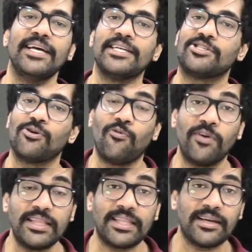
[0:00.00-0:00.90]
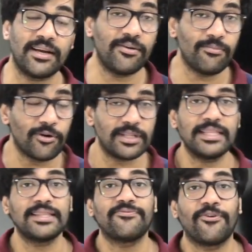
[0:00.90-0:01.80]
So with more
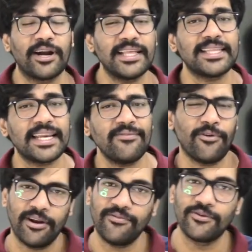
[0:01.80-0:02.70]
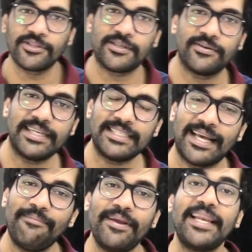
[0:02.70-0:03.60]
than 44 students
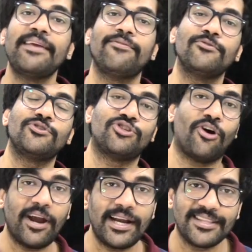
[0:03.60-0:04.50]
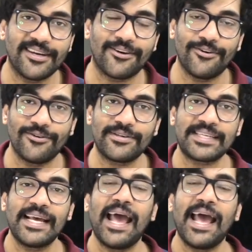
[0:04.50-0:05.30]
I believe who joined the course,